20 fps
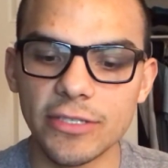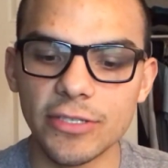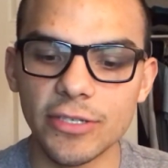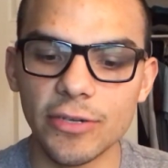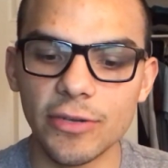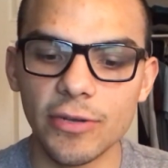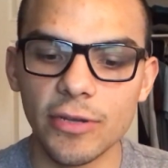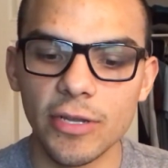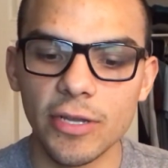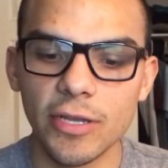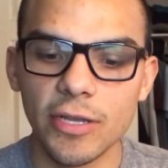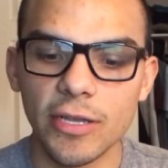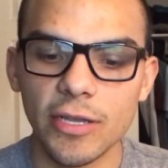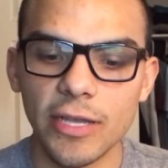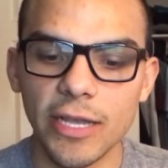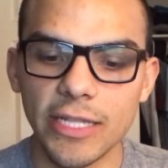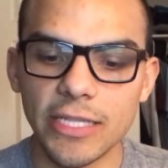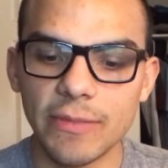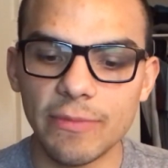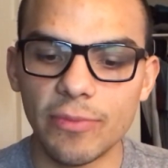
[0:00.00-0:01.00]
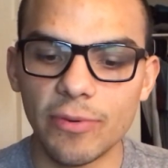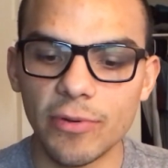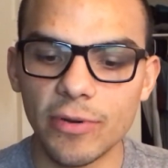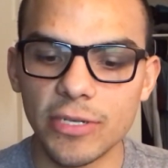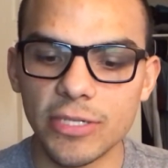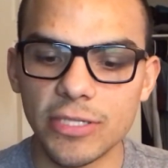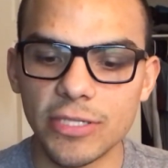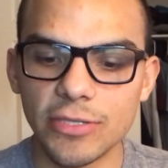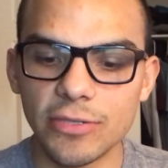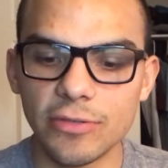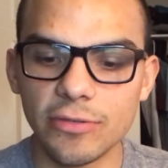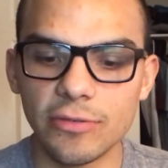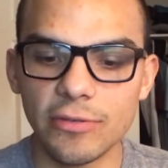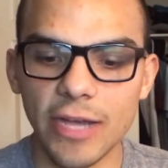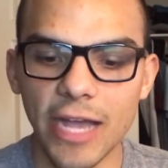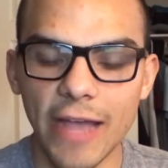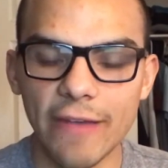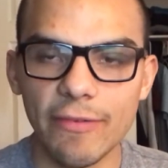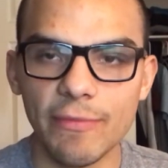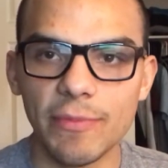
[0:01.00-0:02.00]
So it's important to
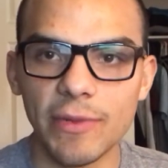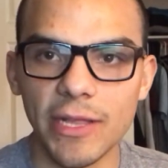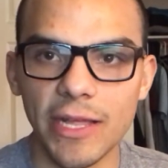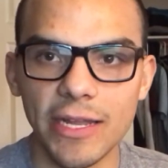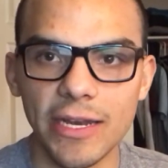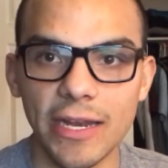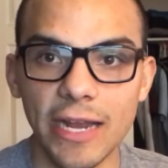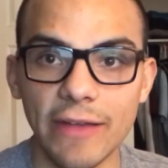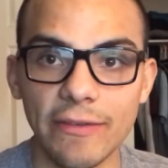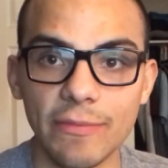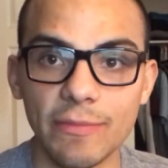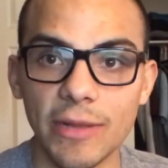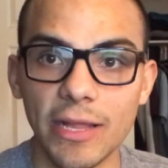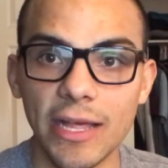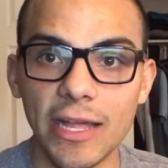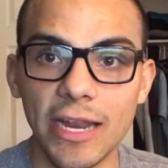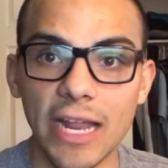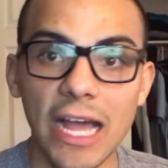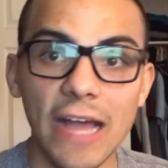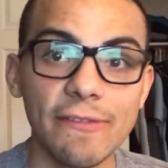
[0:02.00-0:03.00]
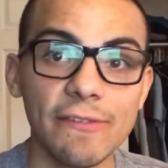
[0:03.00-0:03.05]
have a plan, and have a plan